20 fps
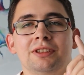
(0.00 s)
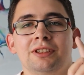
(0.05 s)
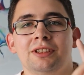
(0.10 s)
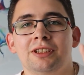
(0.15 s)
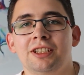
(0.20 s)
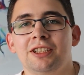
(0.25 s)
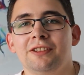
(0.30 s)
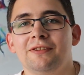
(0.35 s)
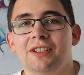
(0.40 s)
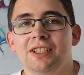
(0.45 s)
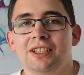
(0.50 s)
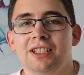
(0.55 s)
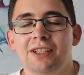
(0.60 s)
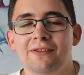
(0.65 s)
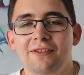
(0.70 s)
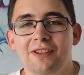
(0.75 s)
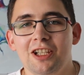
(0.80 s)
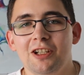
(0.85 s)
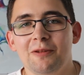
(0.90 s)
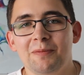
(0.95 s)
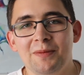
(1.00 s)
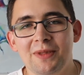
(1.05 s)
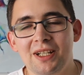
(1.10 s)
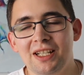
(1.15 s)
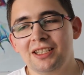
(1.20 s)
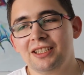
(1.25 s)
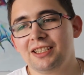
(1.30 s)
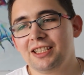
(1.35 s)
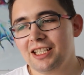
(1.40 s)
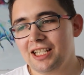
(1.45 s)
driven
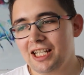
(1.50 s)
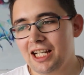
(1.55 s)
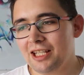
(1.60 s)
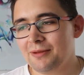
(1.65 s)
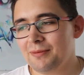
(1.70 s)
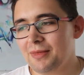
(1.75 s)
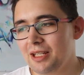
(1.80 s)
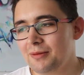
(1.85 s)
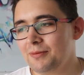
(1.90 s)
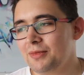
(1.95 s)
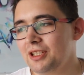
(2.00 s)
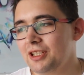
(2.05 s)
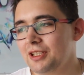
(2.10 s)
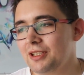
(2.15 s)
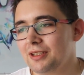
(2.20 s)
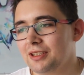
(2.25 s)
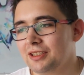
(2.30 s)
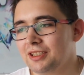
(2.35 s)
development, and maybe